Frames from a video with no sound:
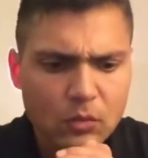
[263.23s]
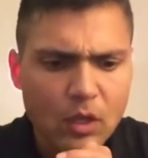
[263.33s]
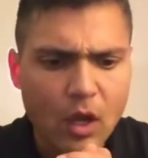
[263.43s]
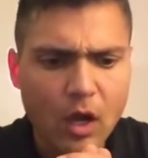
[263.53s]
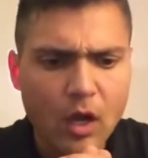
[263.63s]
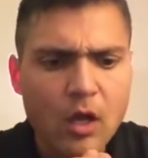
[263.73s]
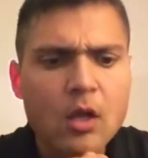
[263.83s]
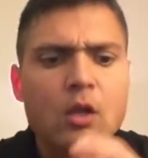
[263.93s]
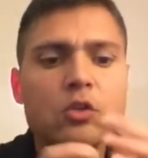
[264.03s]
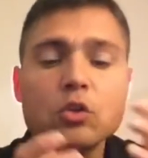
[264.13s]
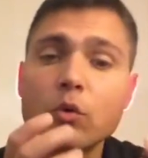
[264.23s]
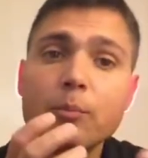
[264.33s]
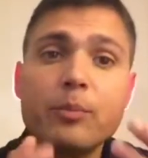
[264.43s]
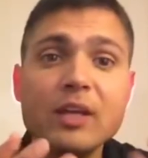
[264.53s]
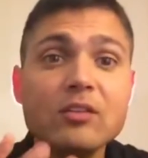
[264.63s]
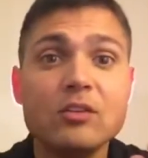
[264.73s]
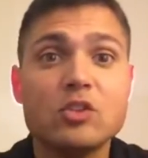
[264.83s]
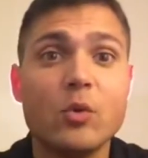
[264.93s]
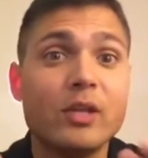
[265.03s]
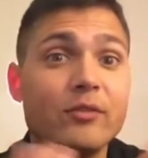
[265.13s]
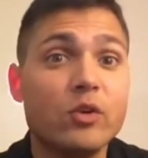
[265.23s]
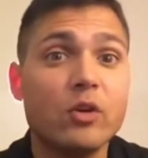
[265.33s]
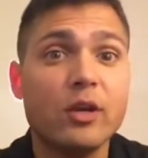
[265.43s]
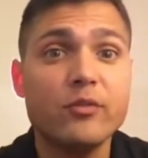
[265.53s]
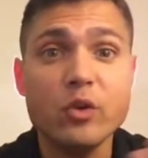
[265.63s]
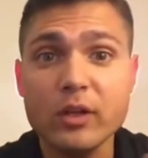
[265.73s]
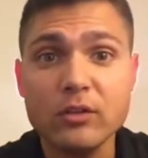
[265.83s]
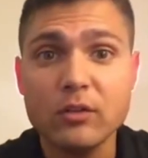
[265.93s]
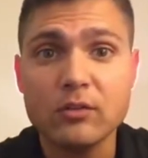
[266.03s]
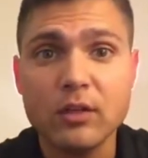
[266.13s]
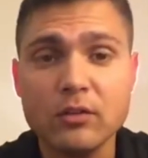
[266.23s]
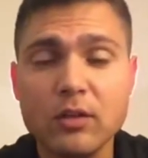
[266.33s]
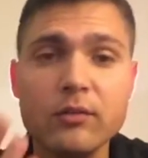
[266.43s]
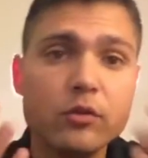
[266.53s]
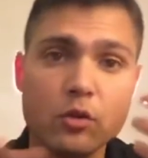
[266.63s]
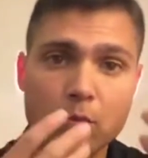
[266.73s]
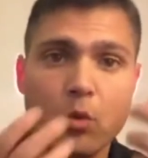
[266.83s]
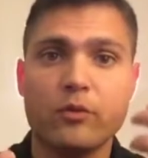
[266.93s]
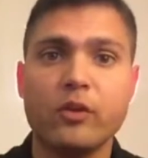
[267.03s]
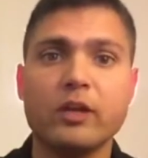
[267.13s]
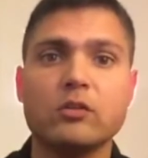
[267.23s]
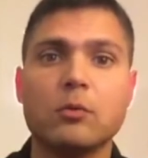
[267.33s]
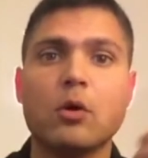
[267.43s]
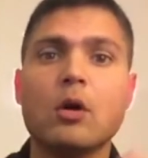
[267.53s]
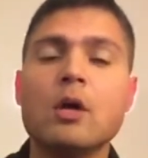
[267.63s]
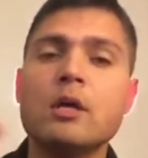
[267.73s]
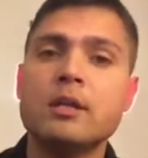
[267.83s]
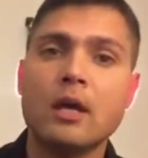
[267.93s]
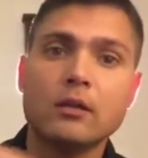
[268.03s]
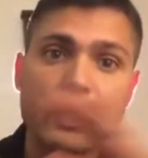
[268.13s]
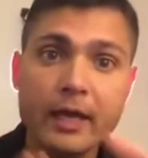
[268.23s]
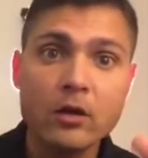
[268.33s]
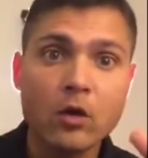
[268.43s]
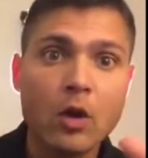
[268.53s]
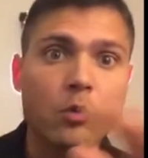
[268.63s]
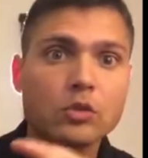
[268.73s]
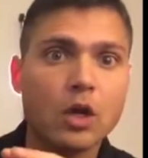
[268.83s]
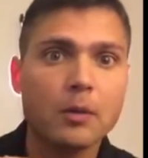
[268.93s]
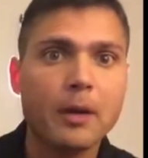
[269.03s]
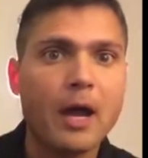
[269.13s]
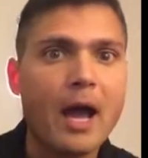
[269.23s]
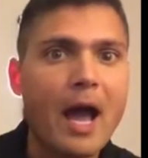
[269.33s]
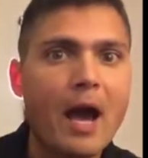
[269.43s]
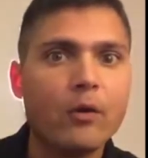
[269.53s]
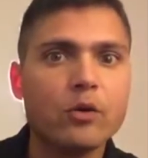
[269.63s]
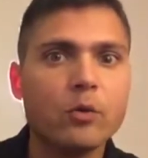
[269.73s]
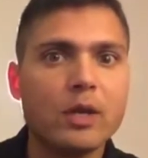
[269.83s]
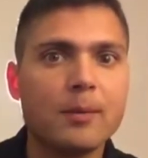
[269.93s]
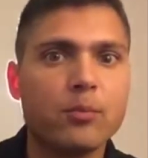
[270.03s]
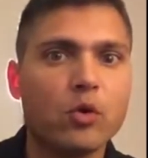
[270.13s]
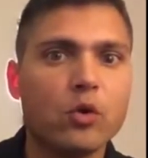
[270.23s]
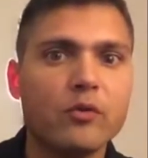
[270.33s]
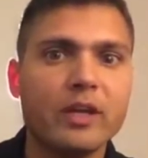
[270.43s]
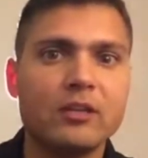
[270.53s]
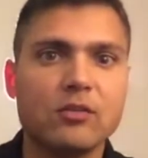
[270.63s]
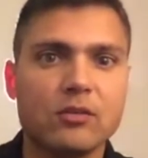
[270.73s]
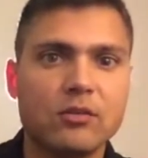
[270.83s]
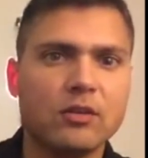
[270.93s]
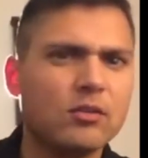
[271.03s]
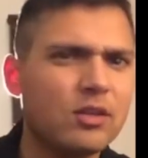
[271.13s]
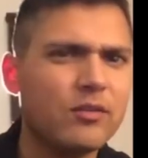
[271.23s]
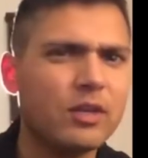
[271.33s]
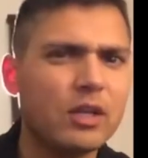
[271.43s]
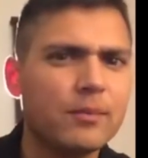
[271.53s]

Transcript: Uh, so basically it's showing that if you're, if you're insulin sensitive, you're more flexible. Now later on we'll talk about how do we improve insulin sensitivity.